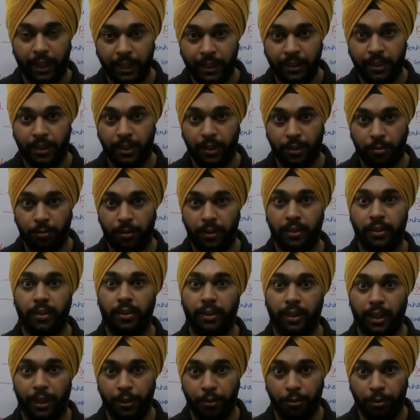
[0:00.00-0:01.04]
each
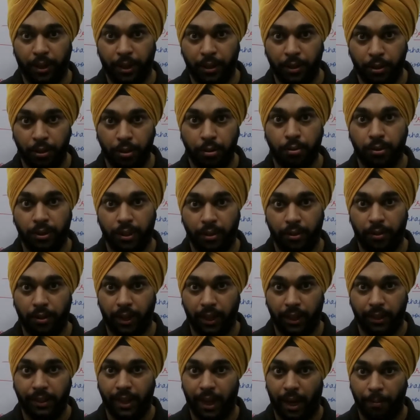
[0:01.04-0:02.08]
situation that you can use in
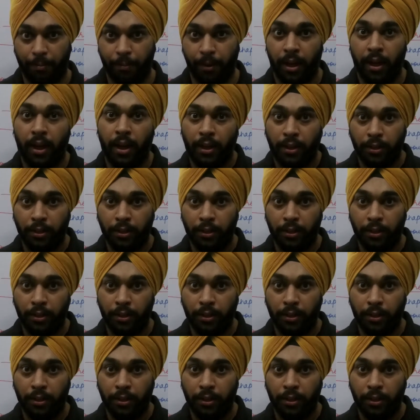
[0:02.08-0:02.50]
your exam.